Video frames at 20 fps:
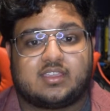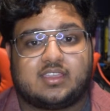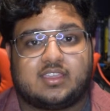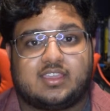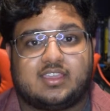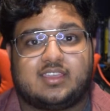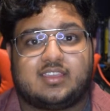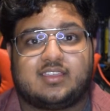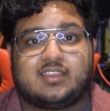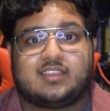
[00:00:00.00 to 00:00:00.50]
You
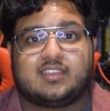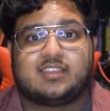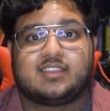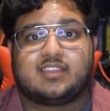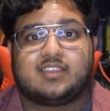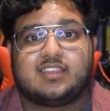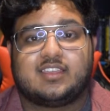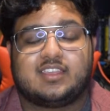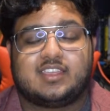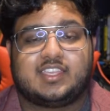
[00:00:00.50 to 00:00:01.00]

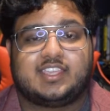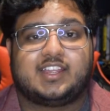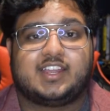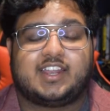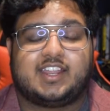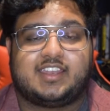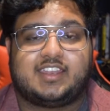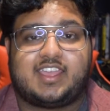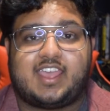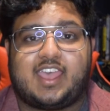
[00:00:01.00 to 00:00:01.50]
got
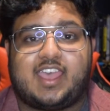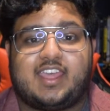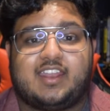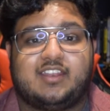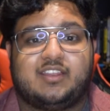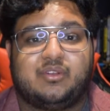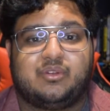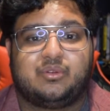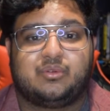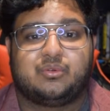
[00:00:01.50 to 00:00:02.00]
a
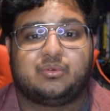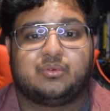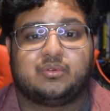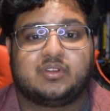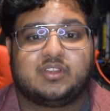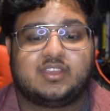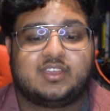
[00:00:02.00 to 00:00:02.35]
dad who